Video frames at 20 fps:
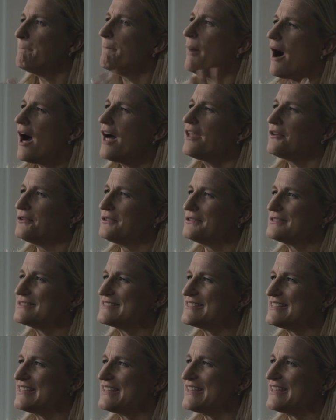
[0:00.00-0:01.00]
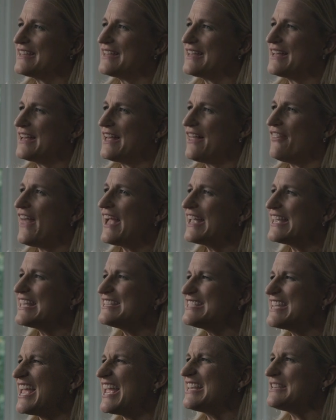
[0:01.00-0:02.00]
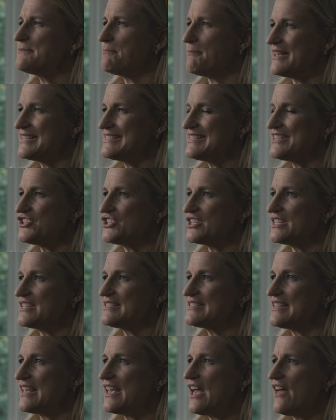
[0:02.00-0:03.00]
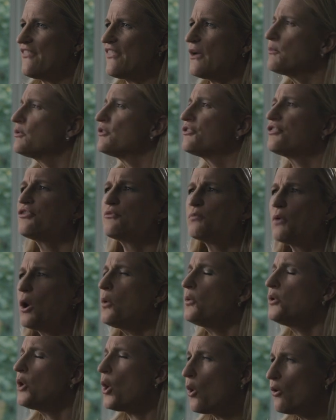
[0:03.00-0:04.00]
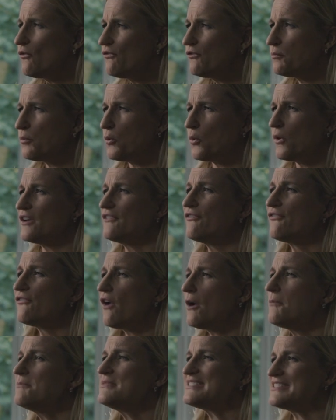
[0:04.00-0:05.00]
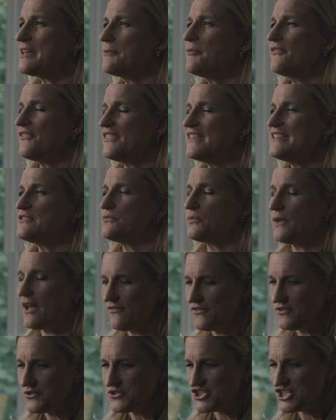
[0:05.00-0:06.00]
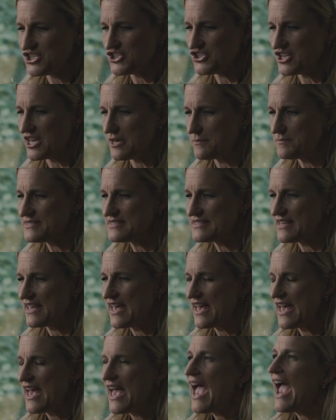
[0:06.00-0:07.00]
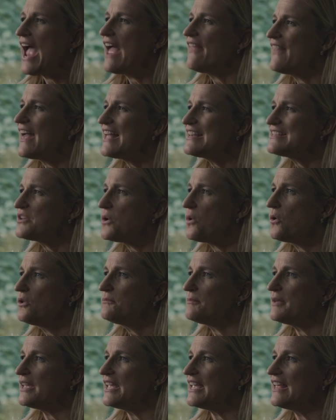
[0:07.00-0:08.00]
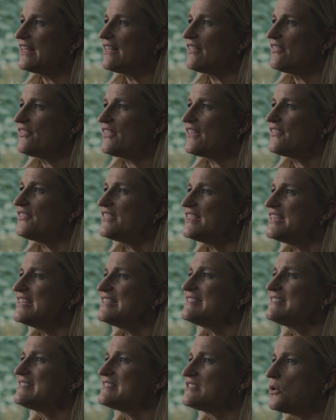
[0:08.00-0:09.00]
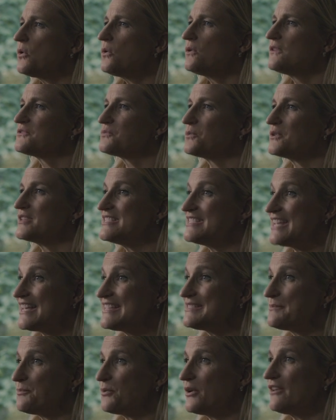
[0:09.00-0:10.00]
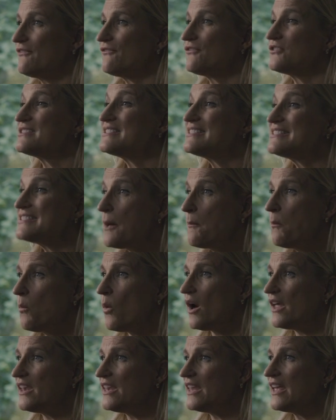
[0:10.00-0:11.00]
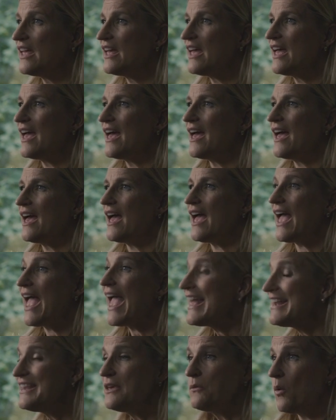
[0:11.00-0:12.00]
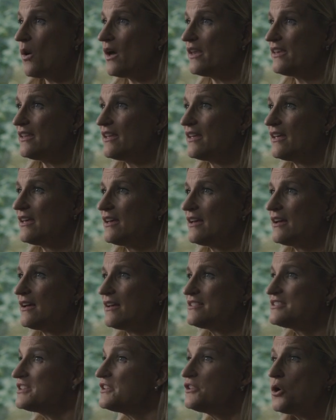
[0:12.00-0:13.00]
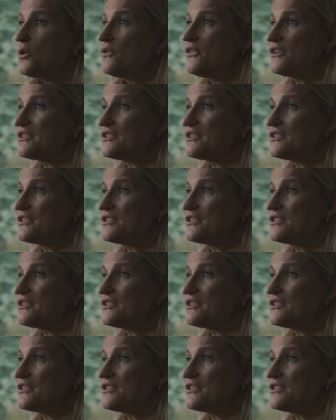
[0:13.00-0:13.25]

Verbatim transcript: bottles that contained messages that were thrown overboard from some of these refugee ships. And that told me that these souls were desperate for someone, anyone, to know